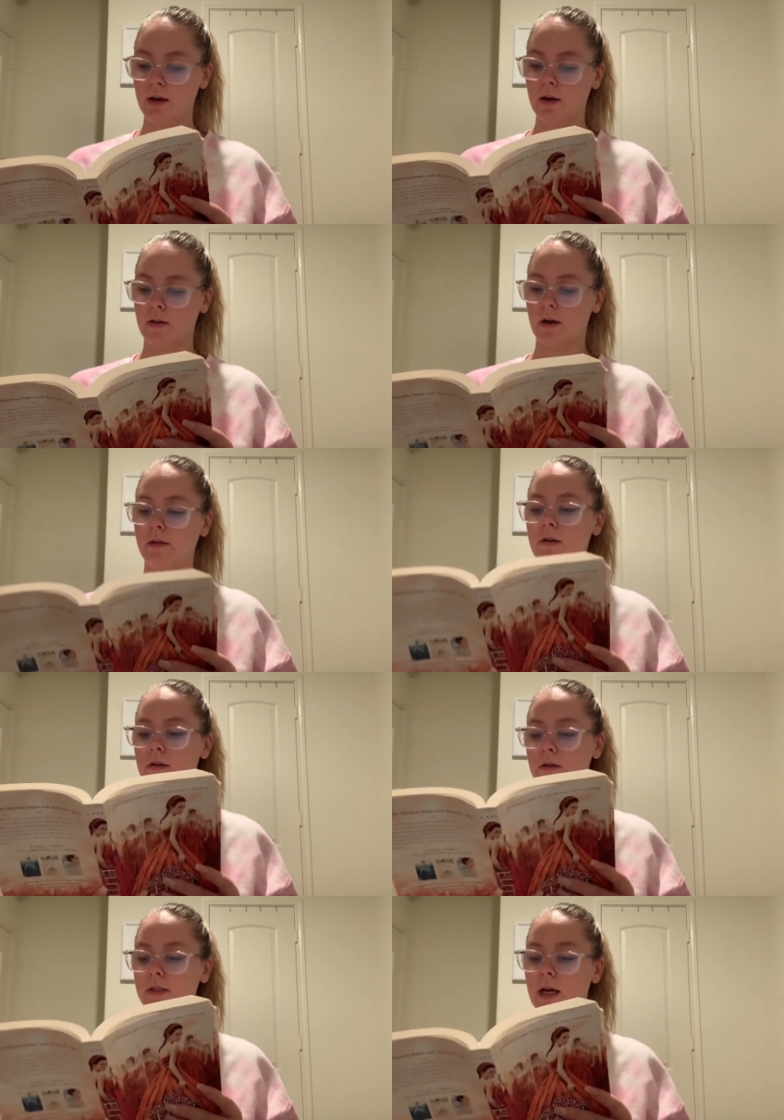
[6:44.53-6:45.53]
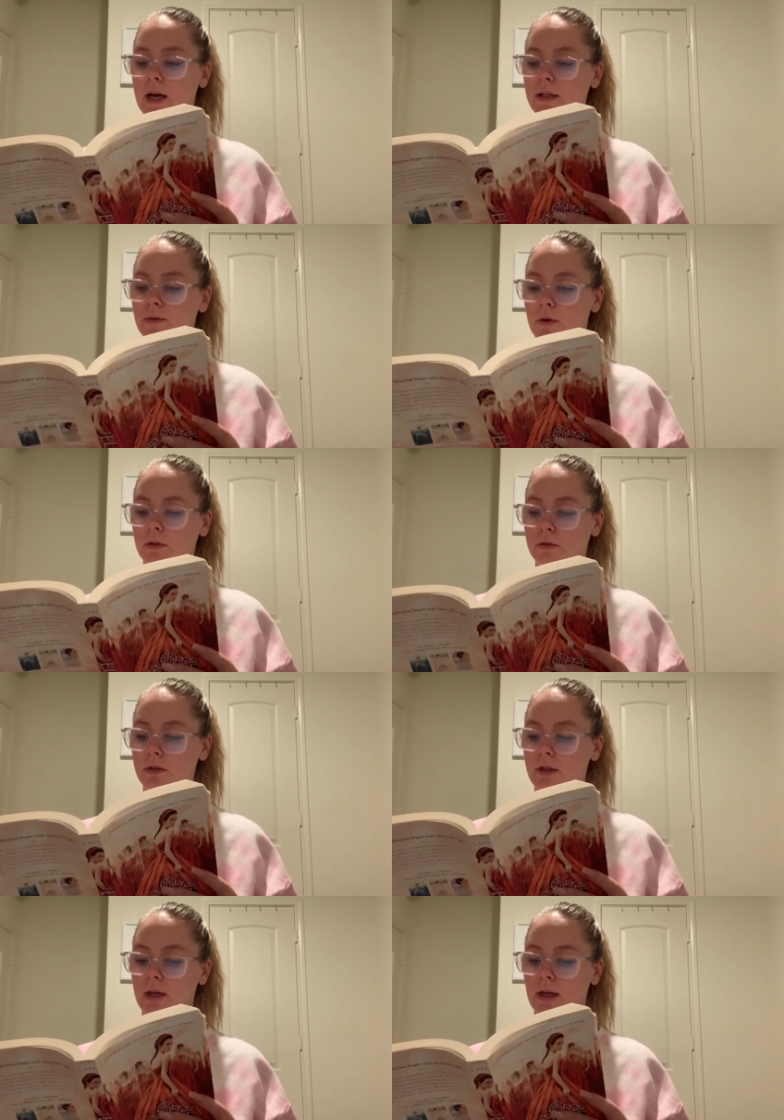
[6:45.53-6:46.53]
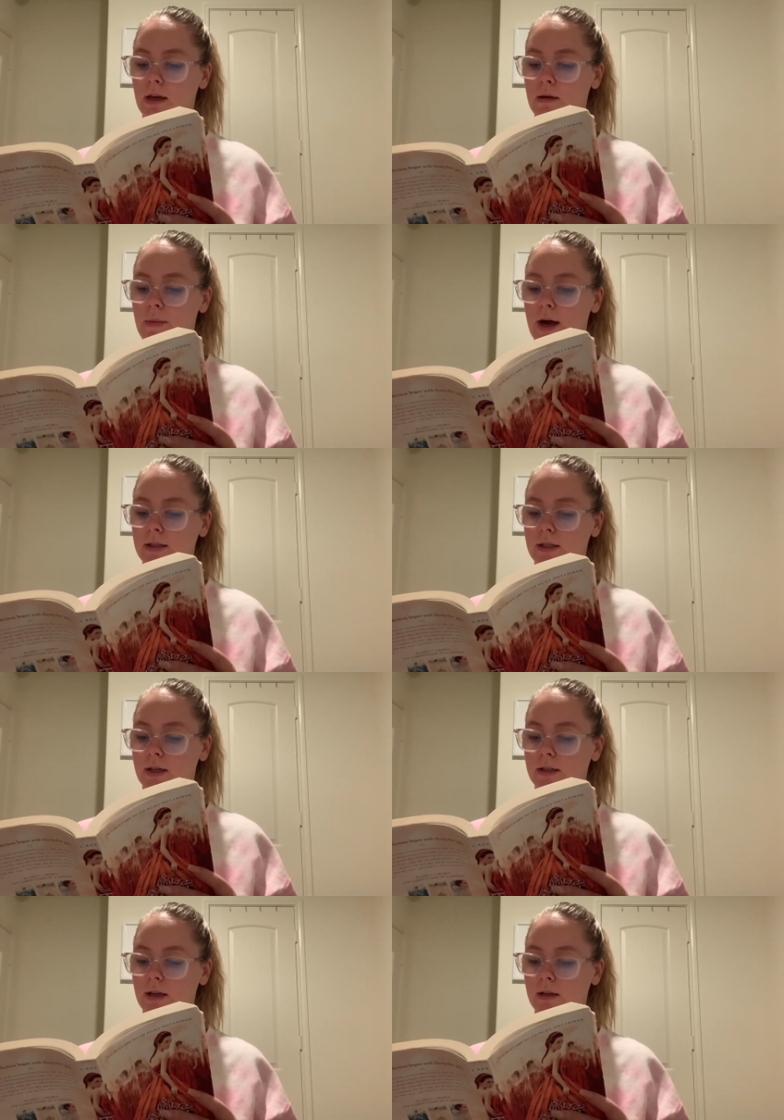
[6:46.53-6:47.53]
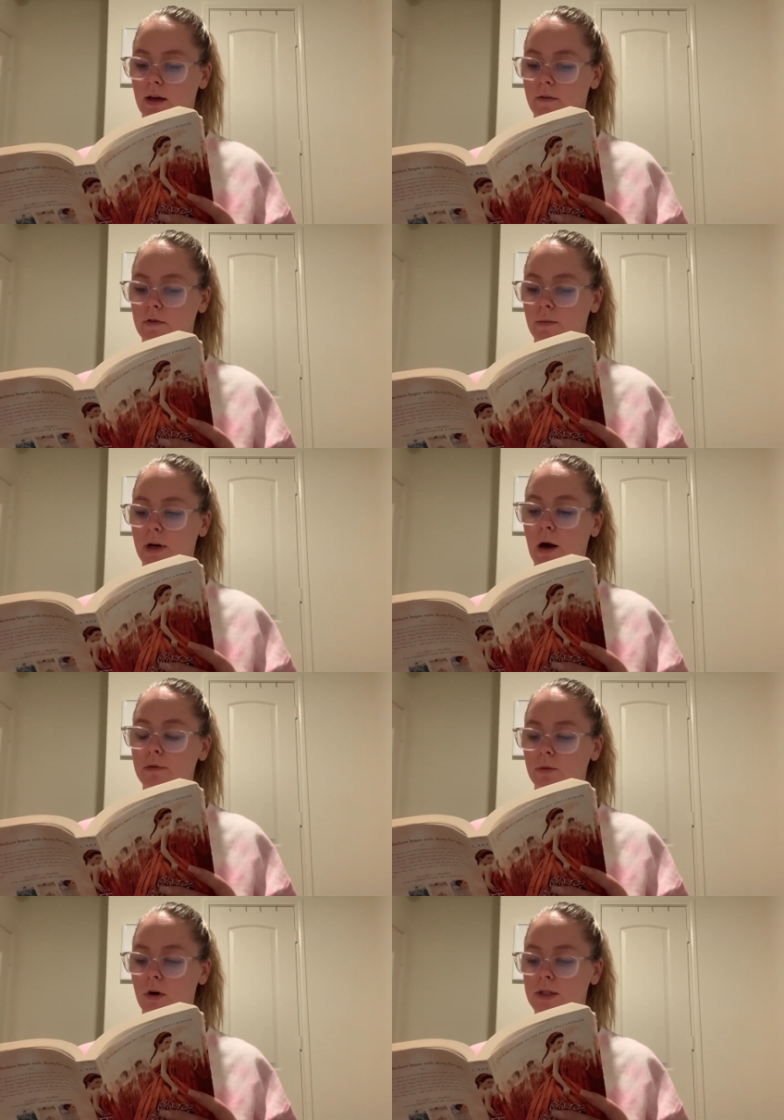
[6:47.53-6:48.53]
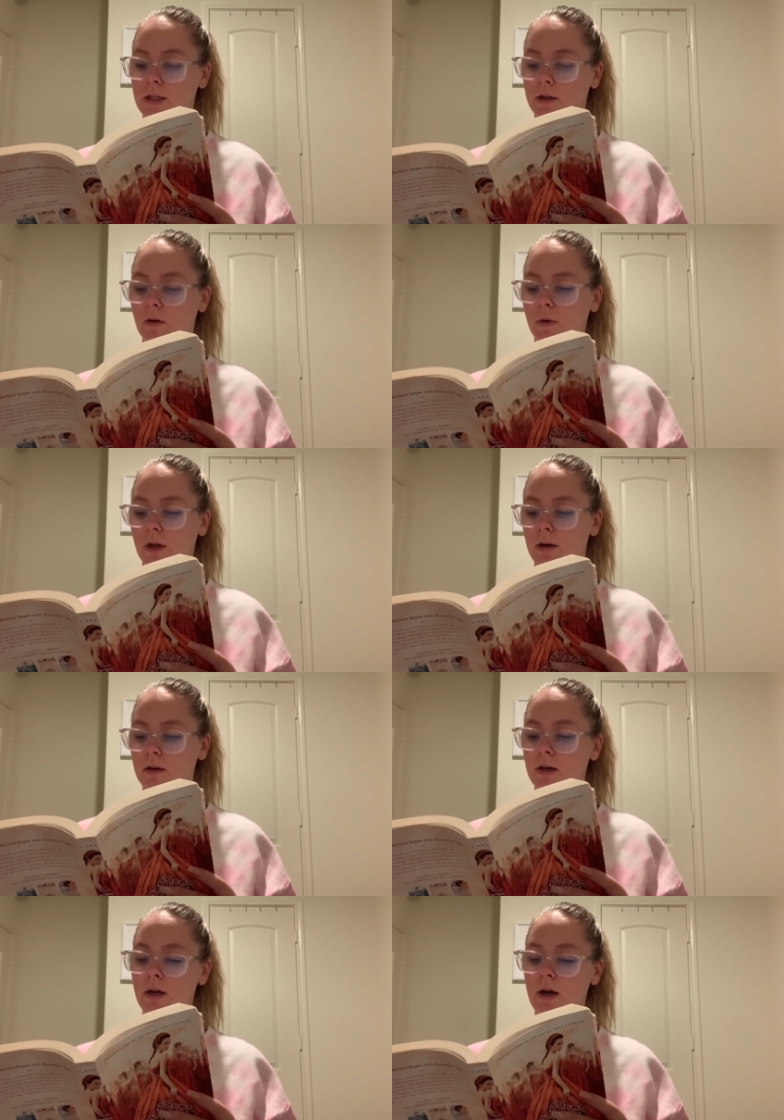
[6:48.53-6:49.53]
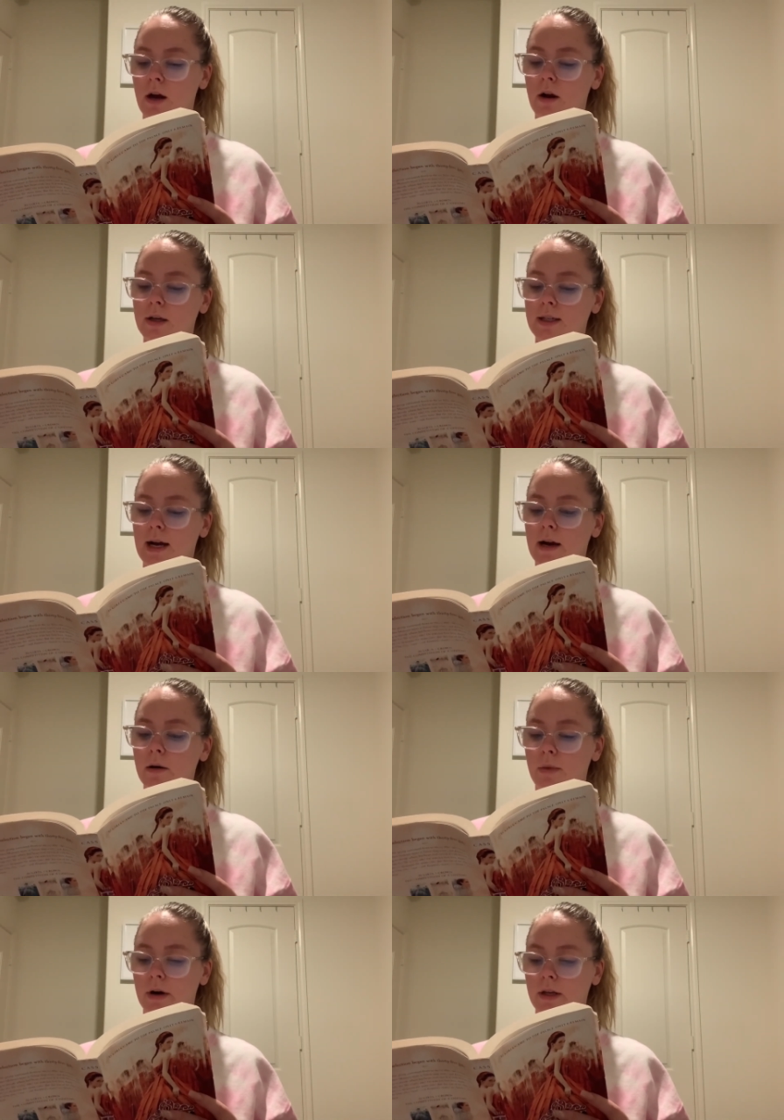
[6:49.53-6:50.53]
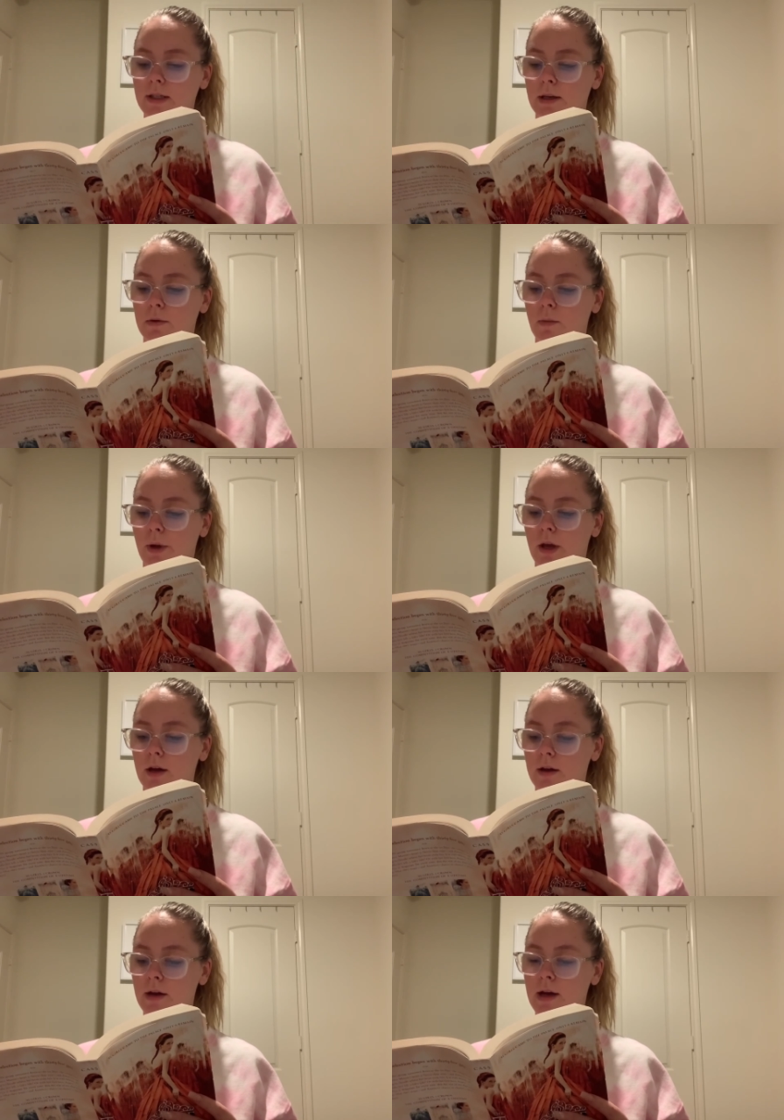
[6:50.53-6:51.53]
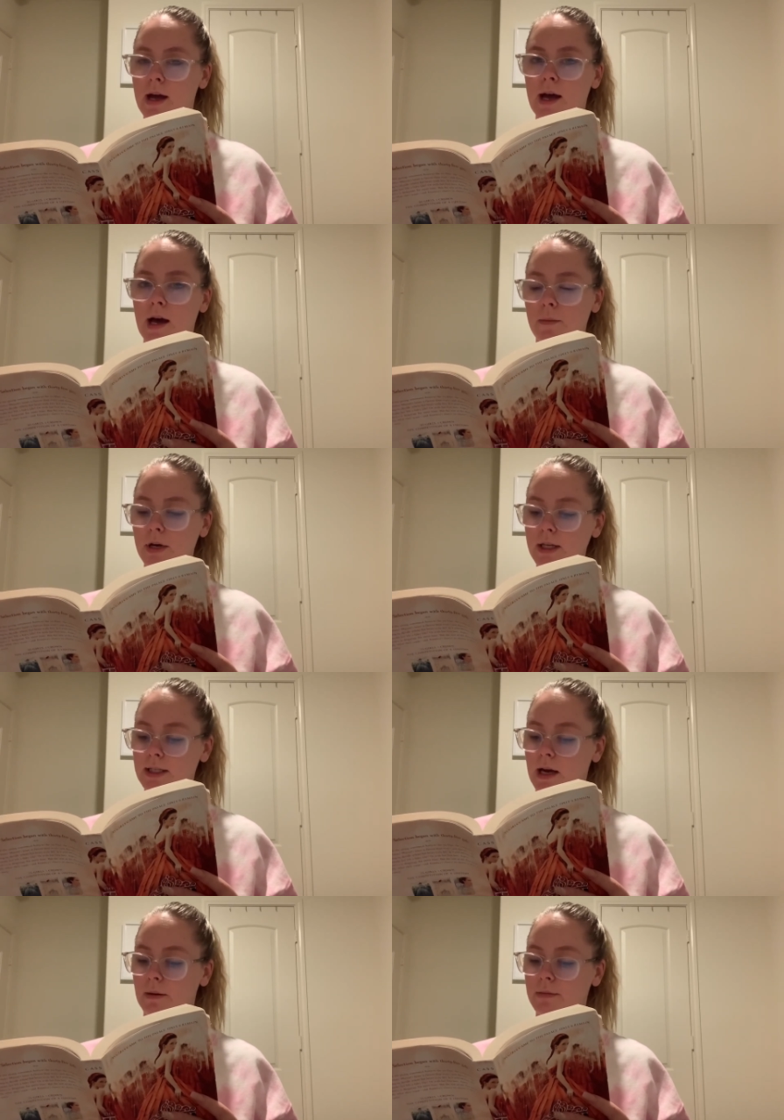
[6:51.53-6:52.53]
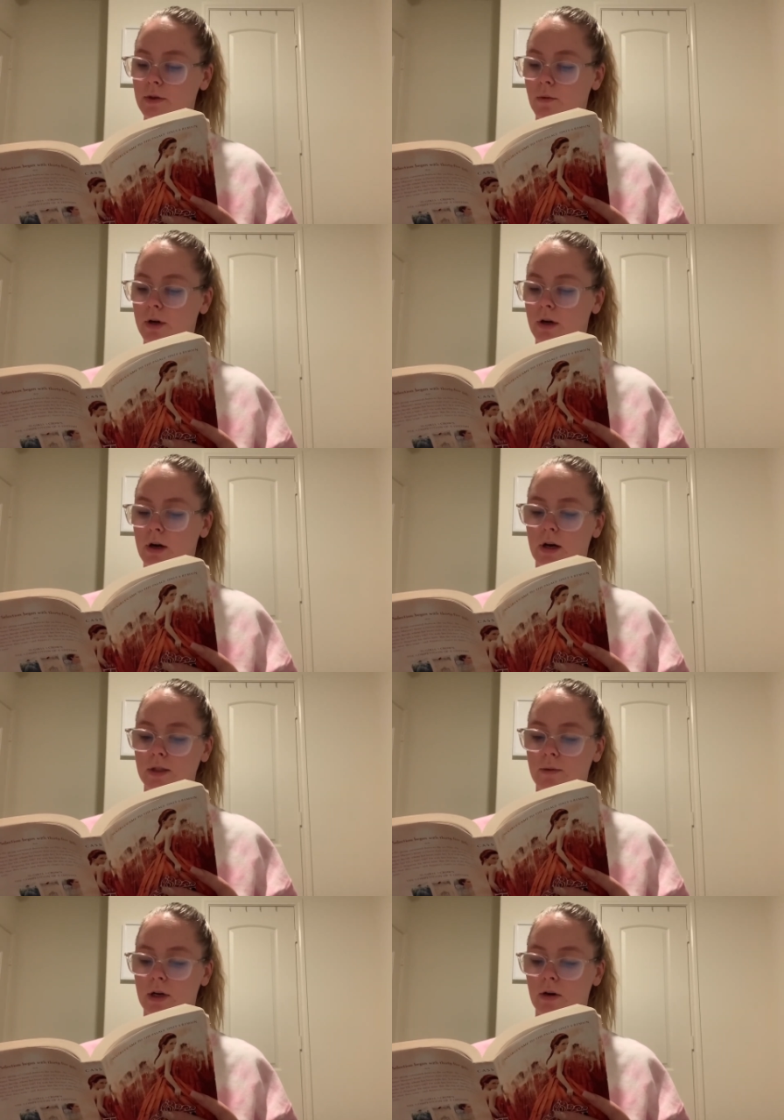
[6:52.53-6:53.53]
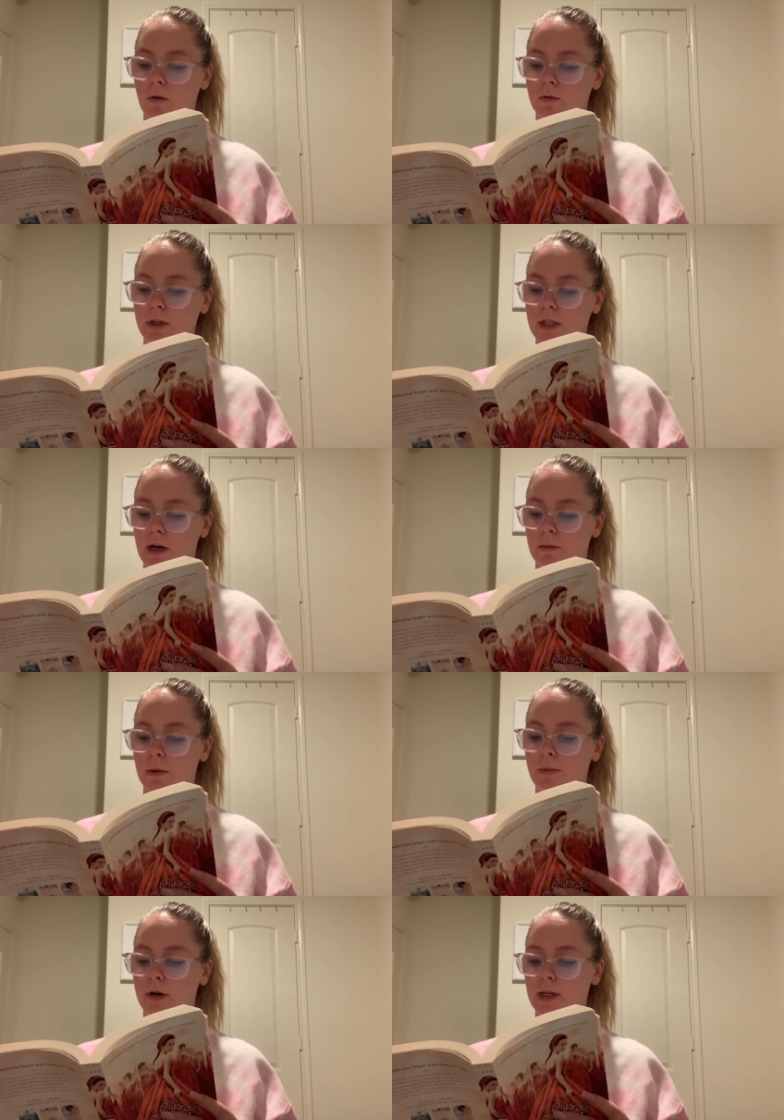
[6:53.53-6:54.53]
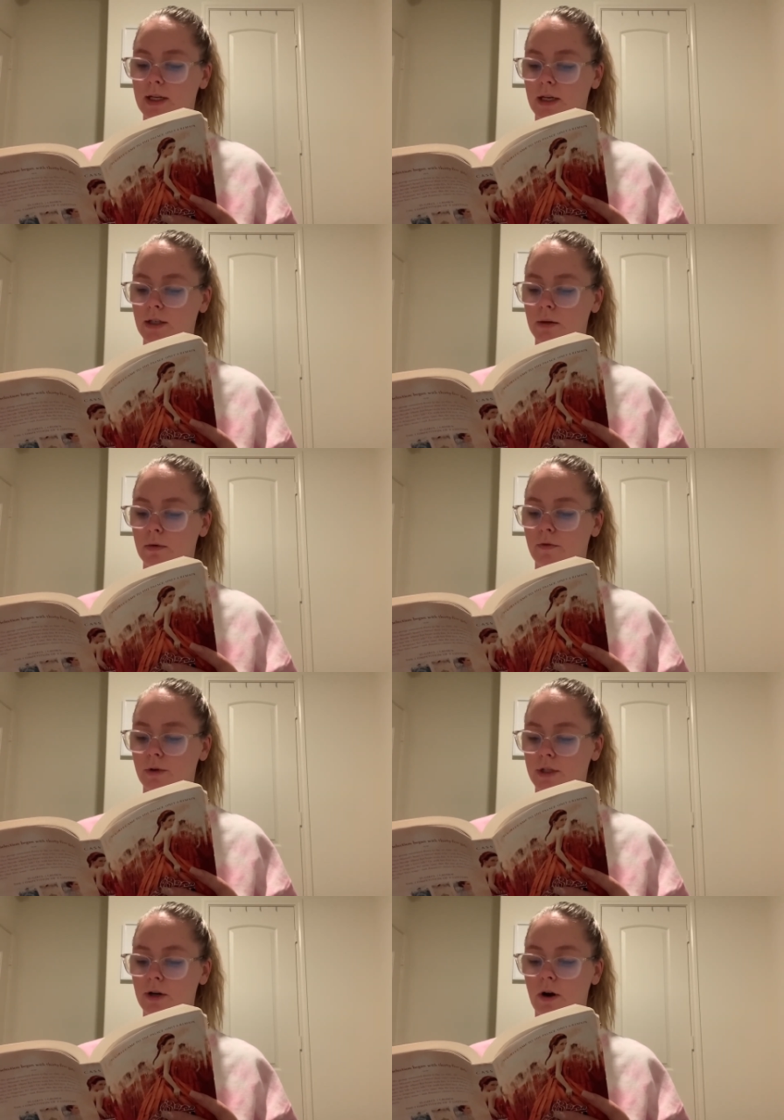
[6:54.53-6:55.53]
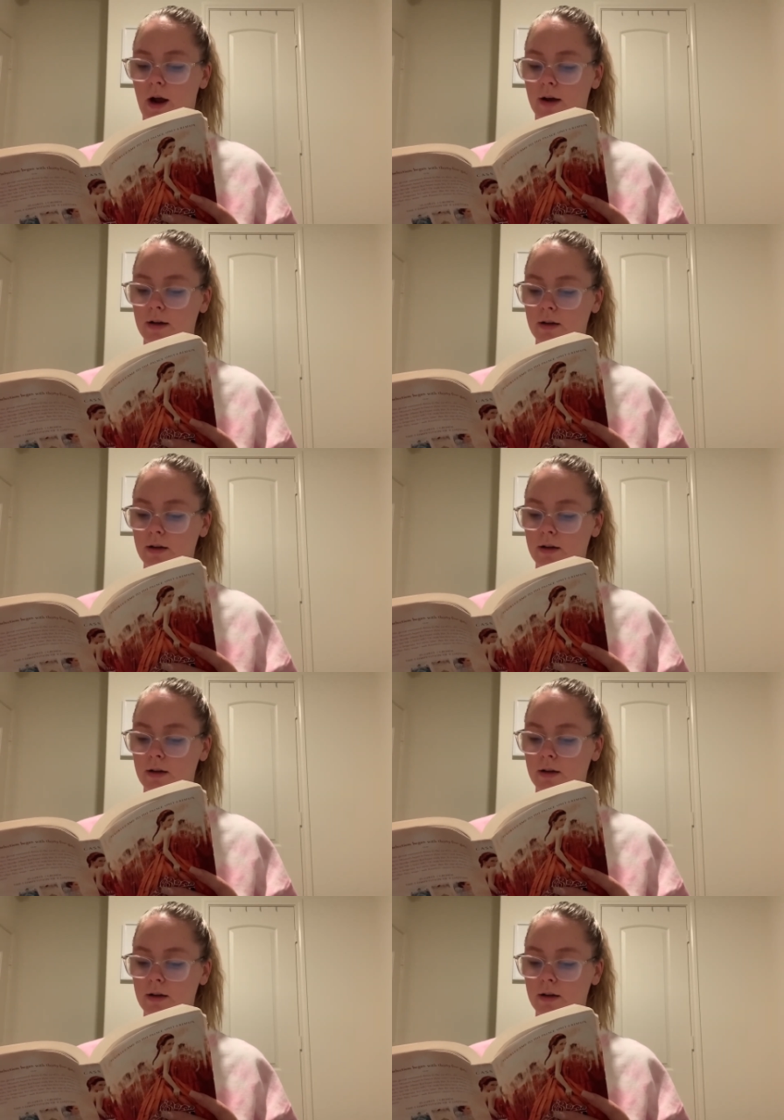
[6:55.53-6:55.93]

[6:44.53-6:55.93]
The other girls' eyes were glued to the king and Maxon as they left, but I was watching the queen. Her entire body seemed weak. How many times would her husband and only child be put in danger before she cracked?